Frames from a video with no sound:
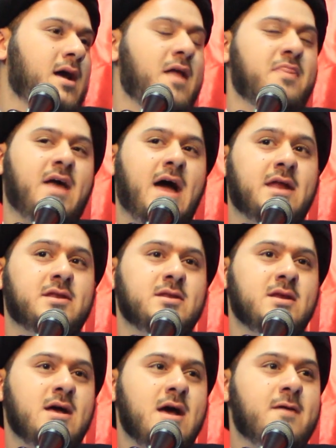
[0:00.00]
And
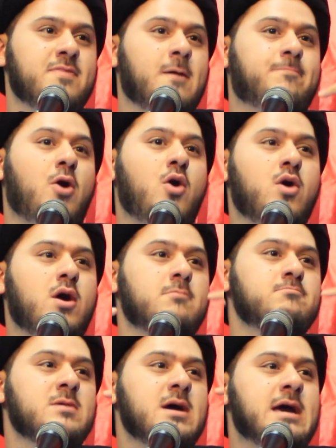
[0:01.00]
then in the
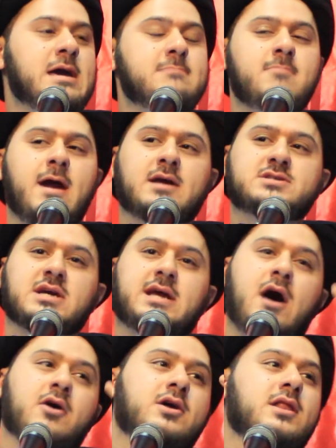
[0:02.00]
poem, he makes a
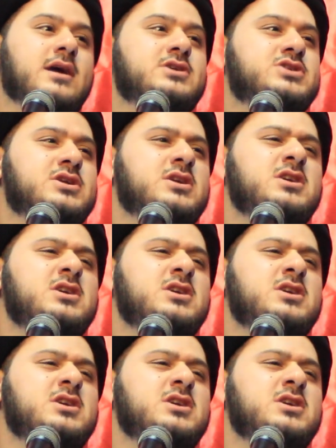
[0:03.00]
calculation.